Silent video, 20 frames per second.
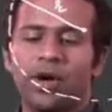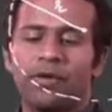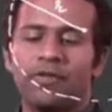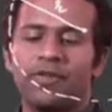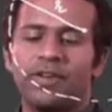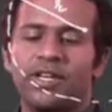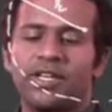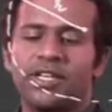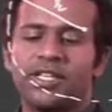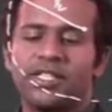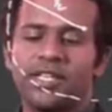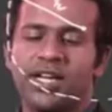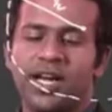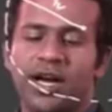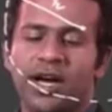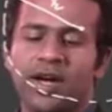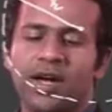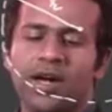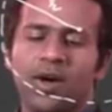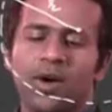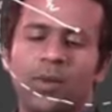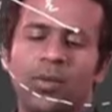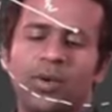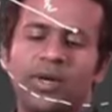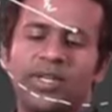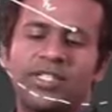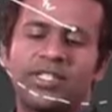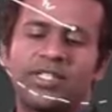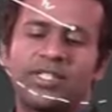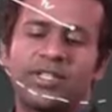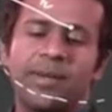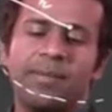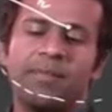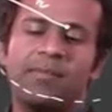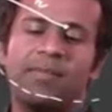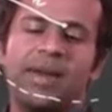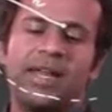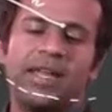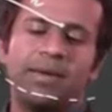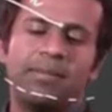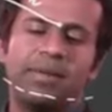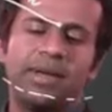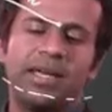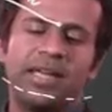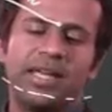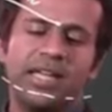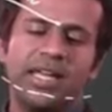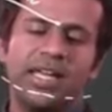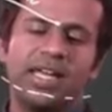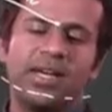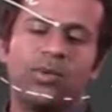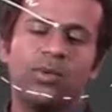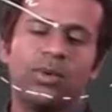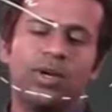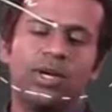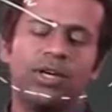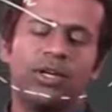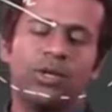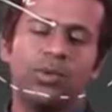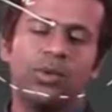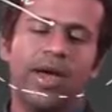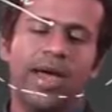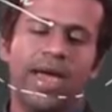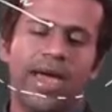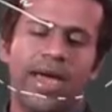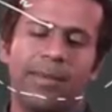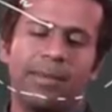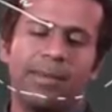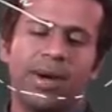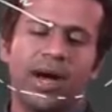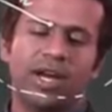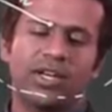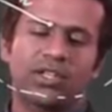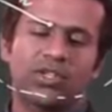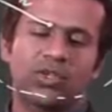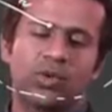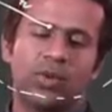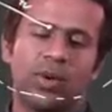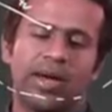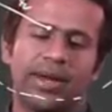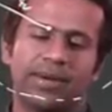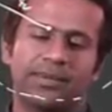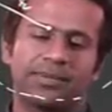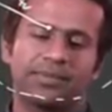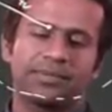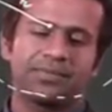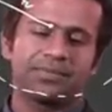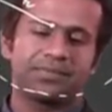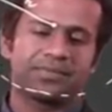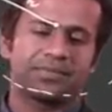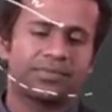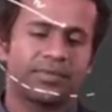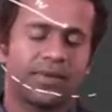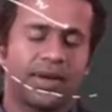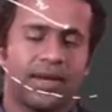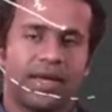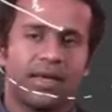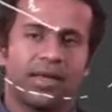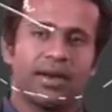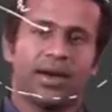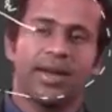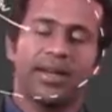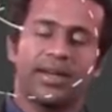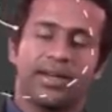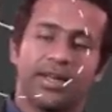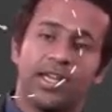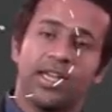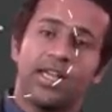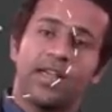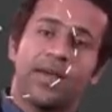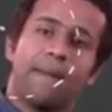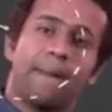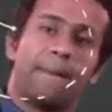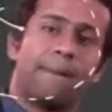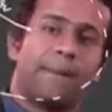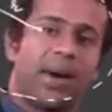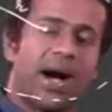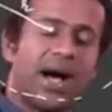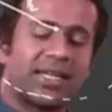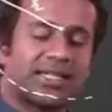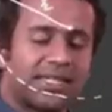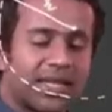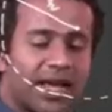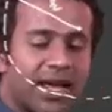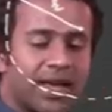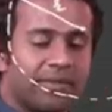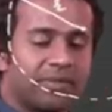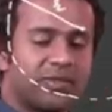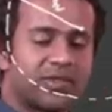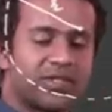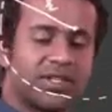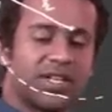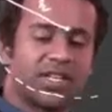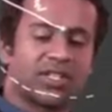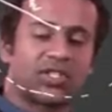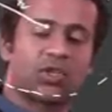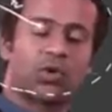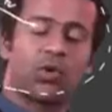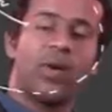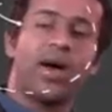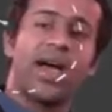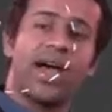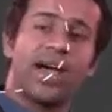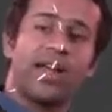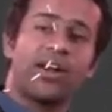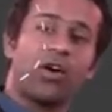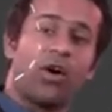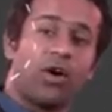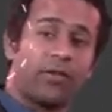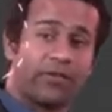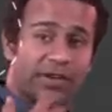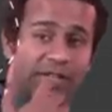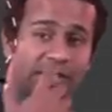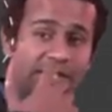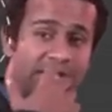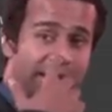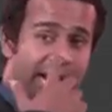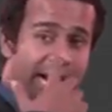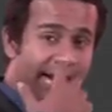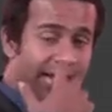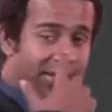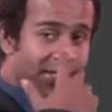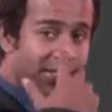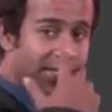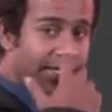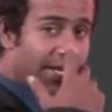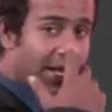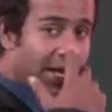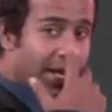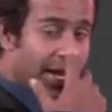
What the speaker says: of inertia would simply be equal to mr square, right? Mass times the square of its radius.